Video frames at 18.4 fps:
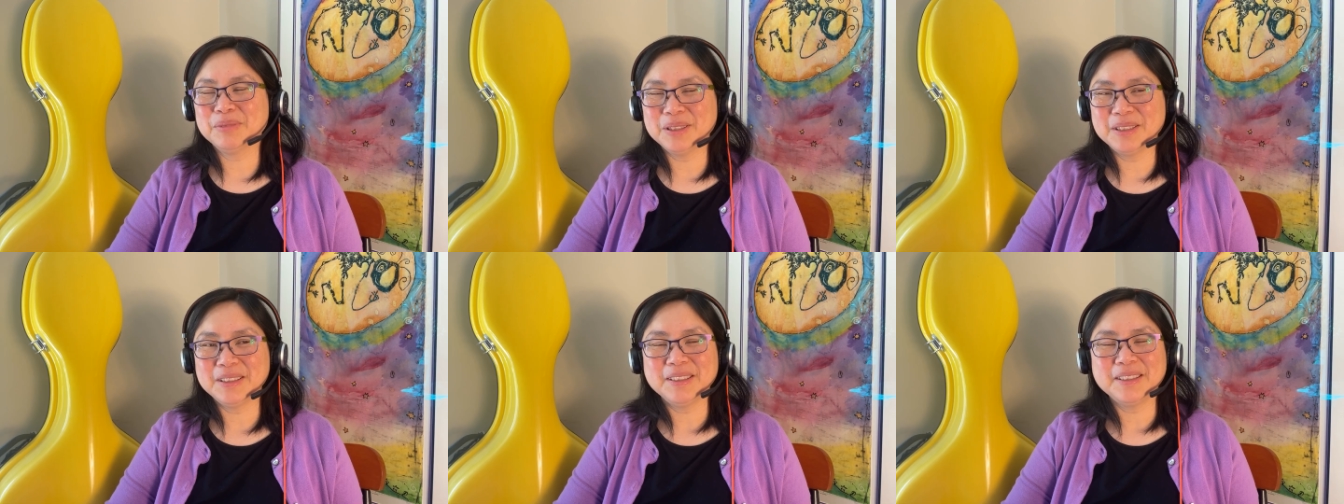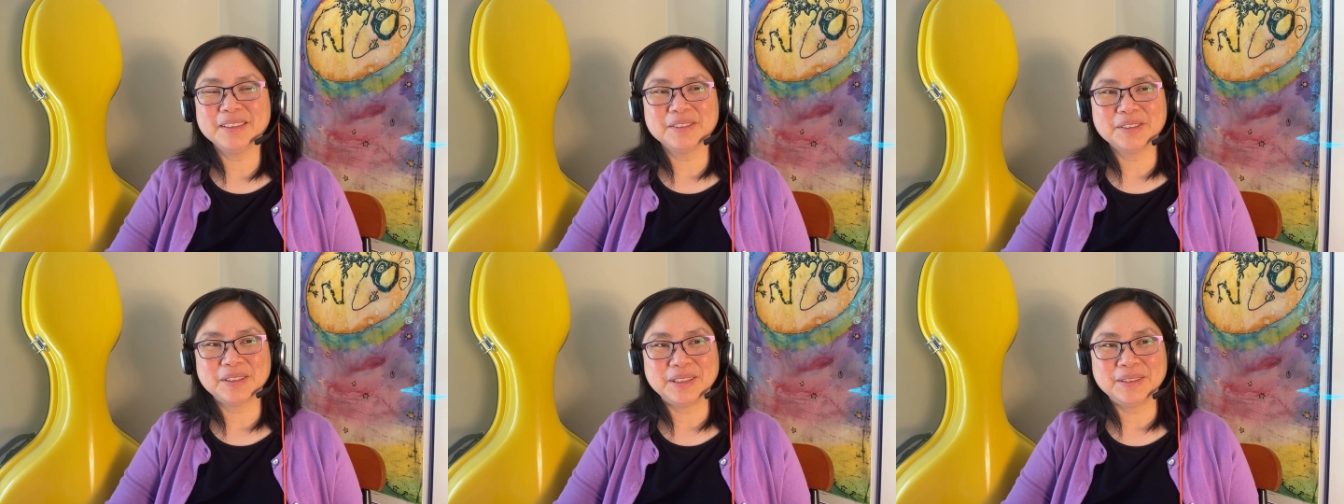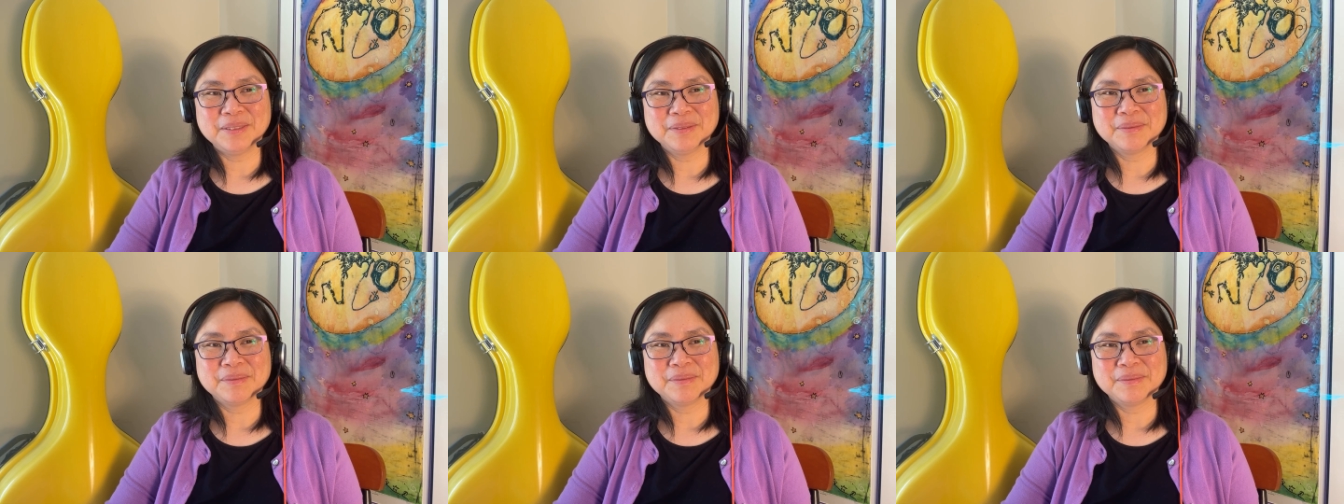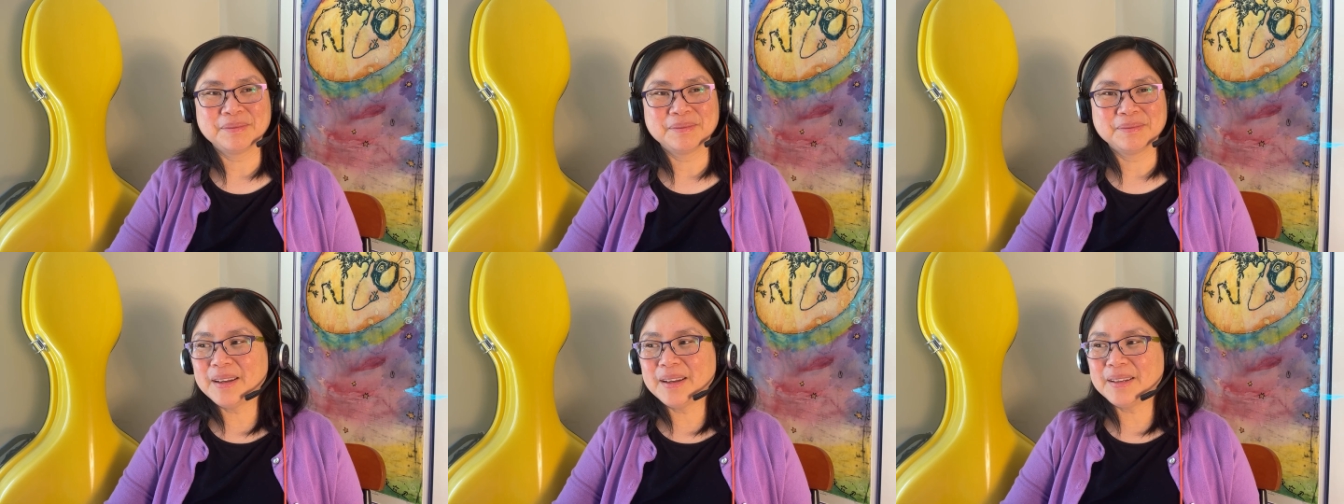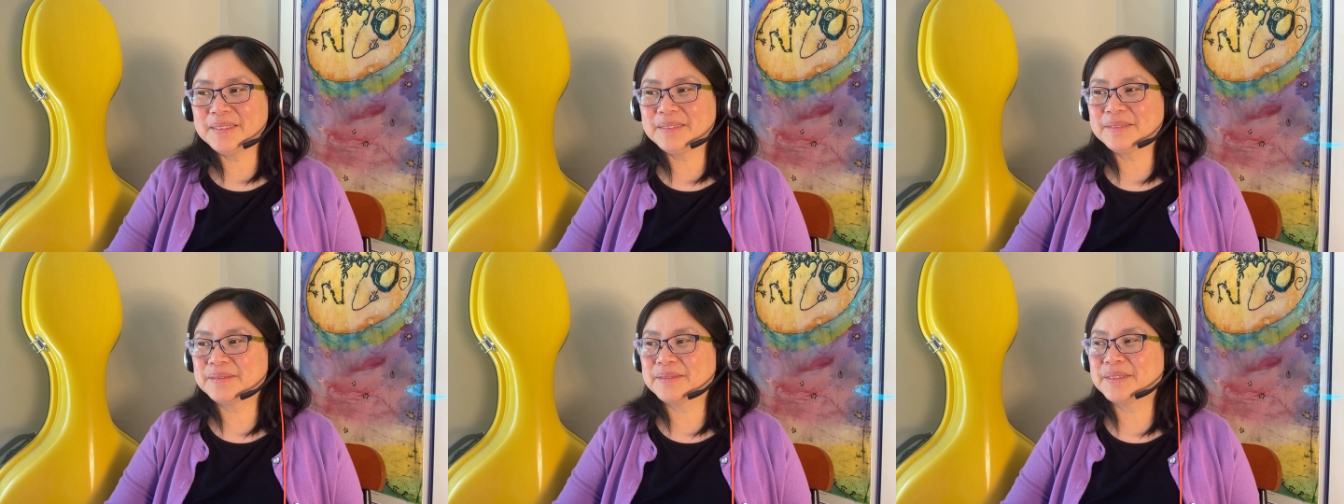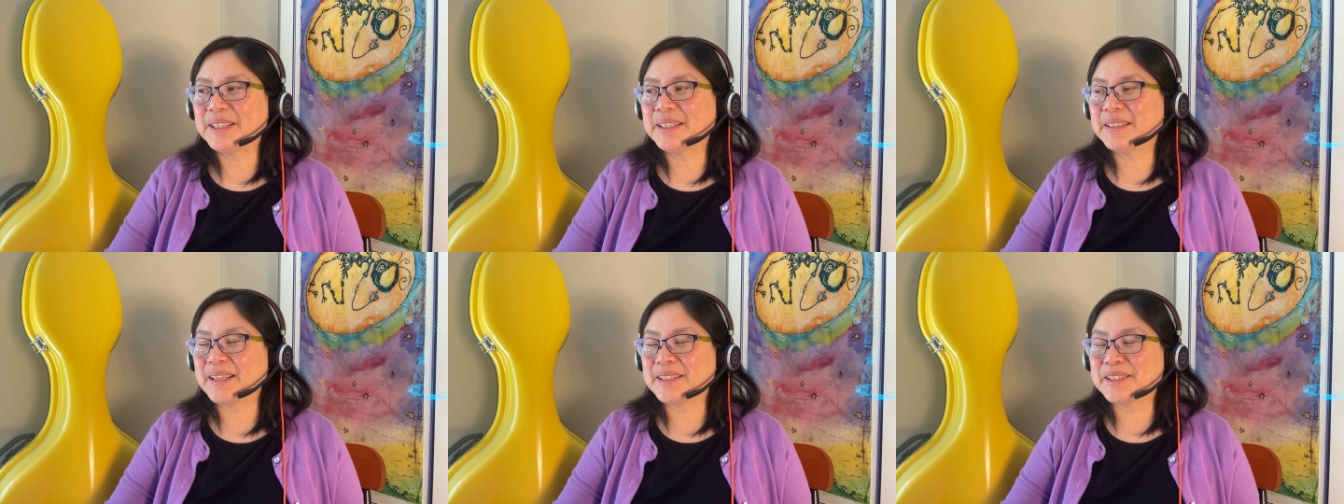Completely agree. So, I
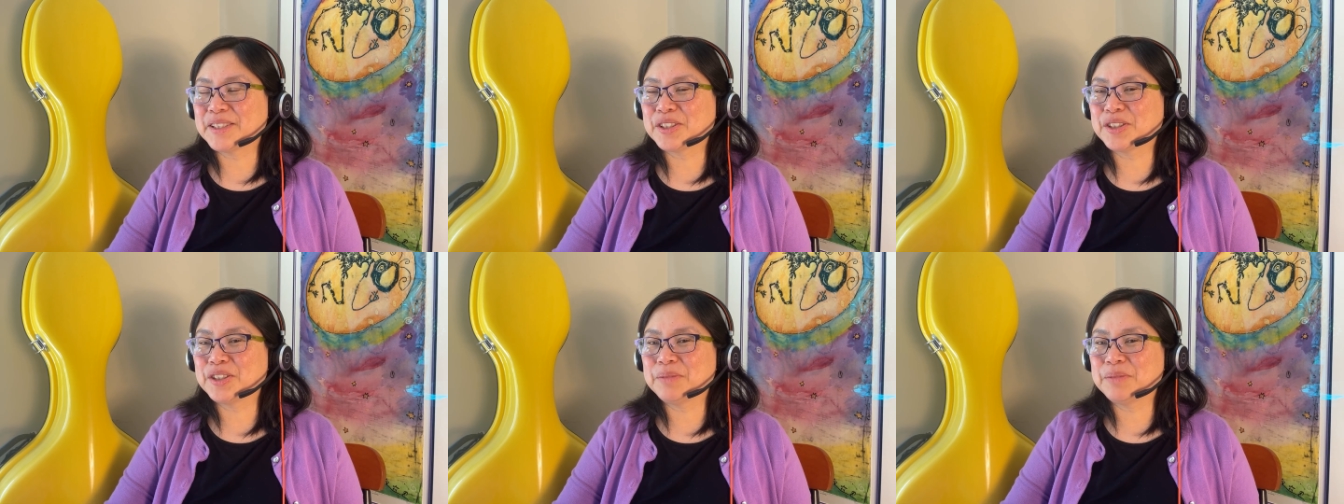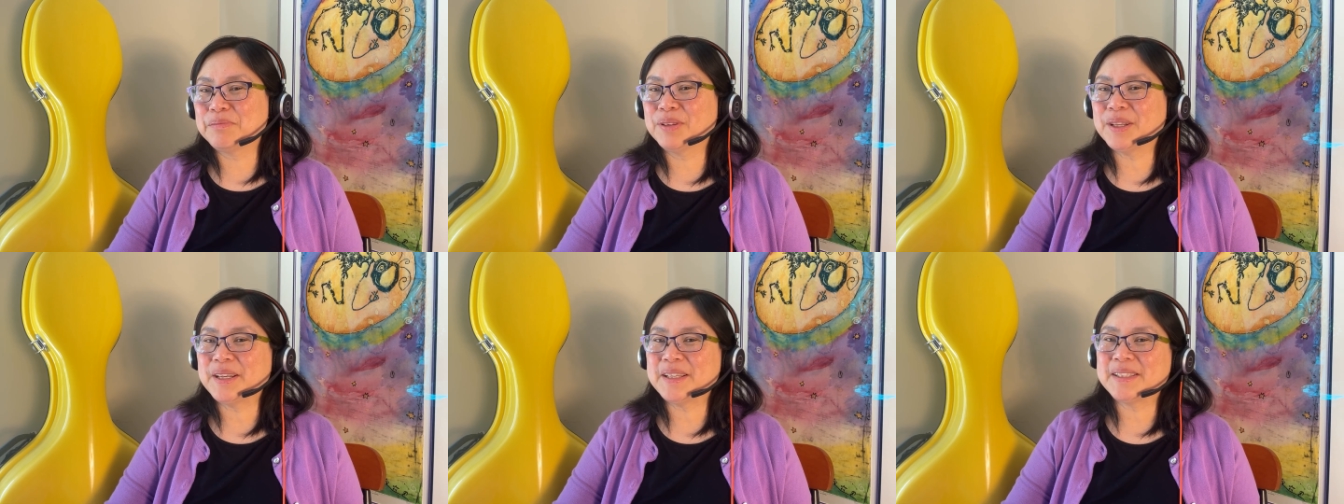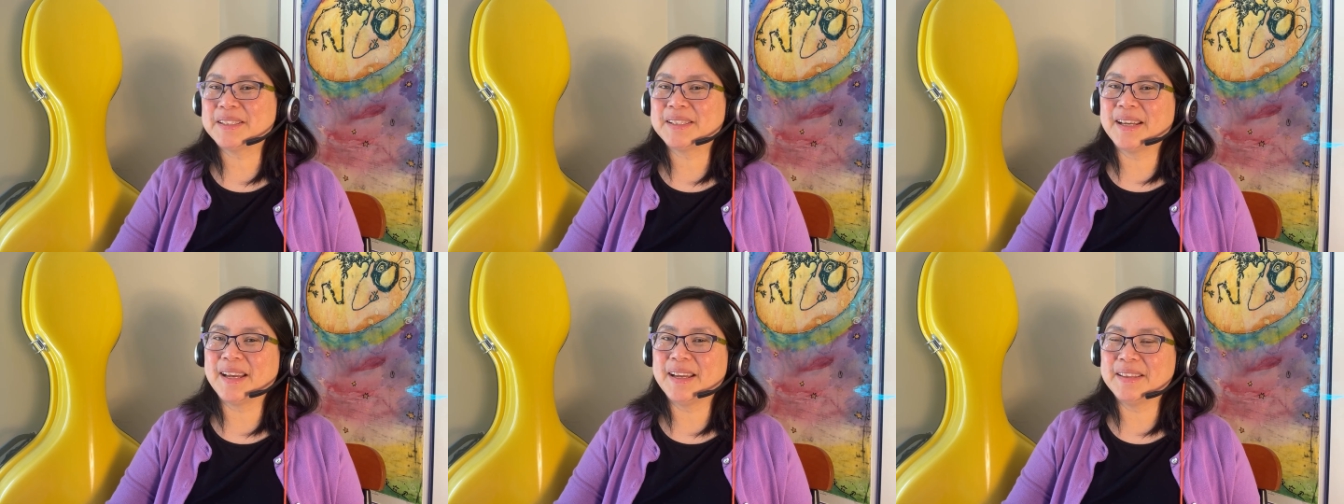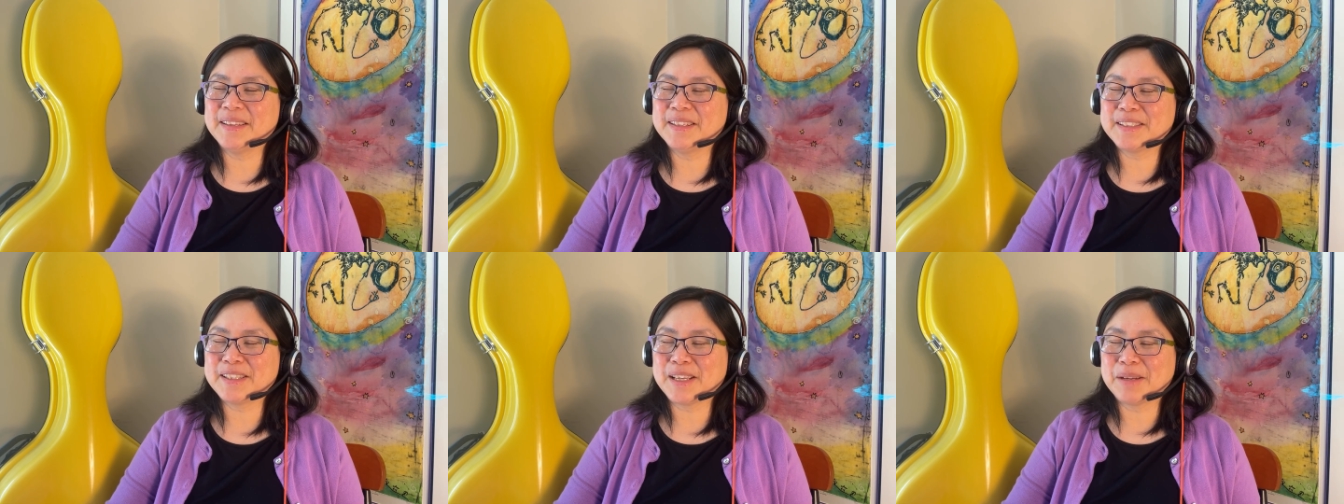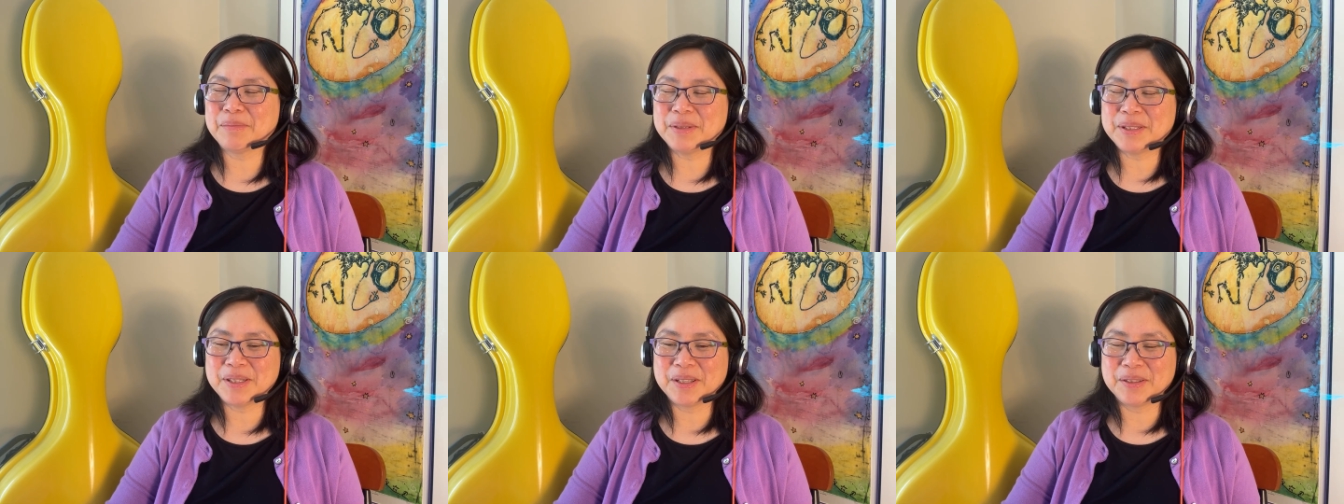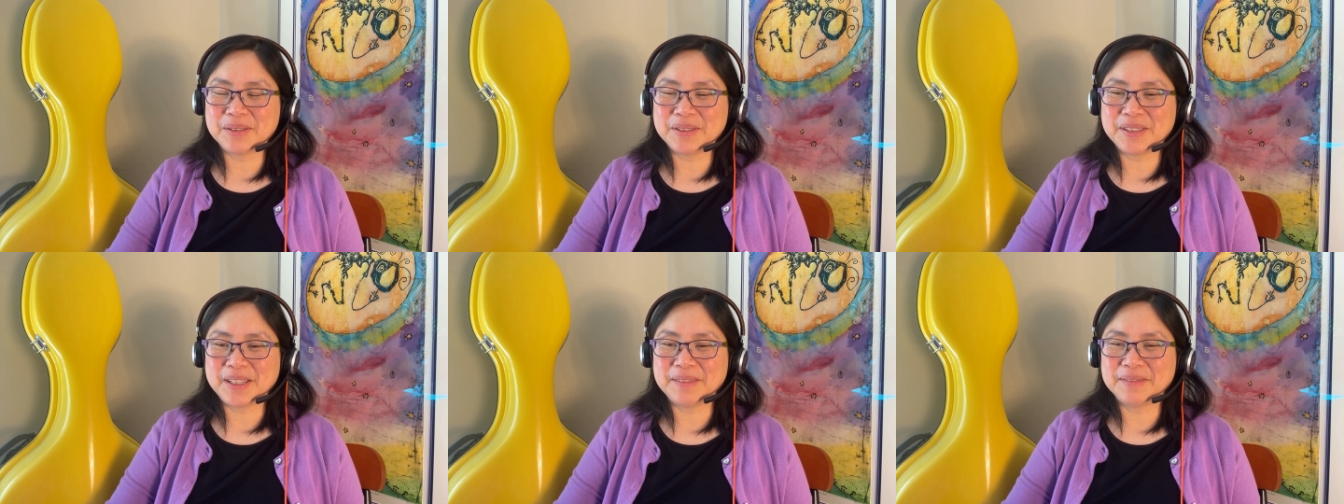think that's a good place to end this
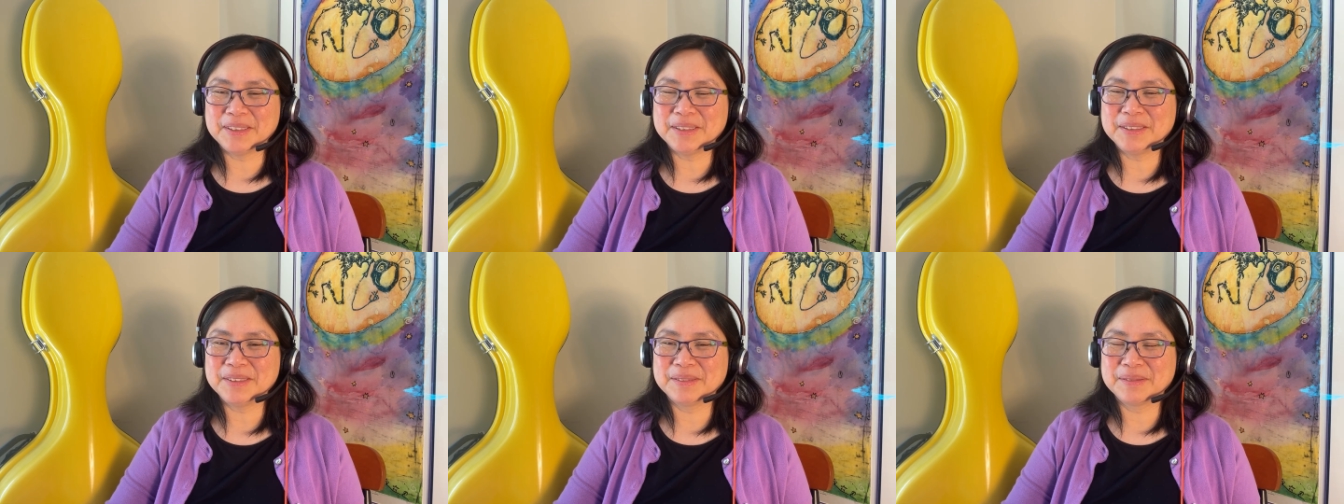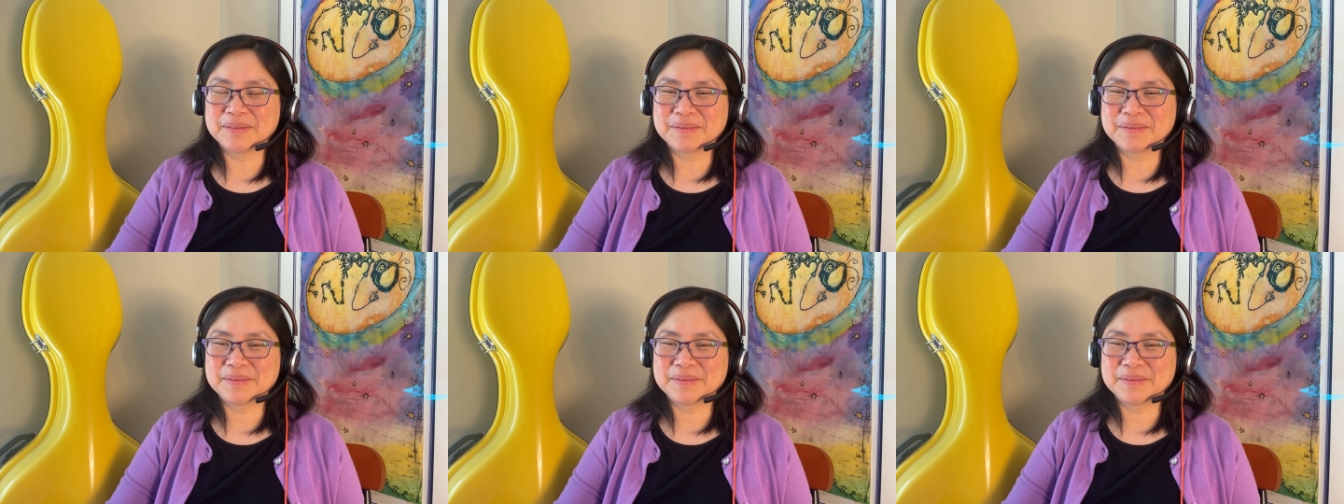episode, David.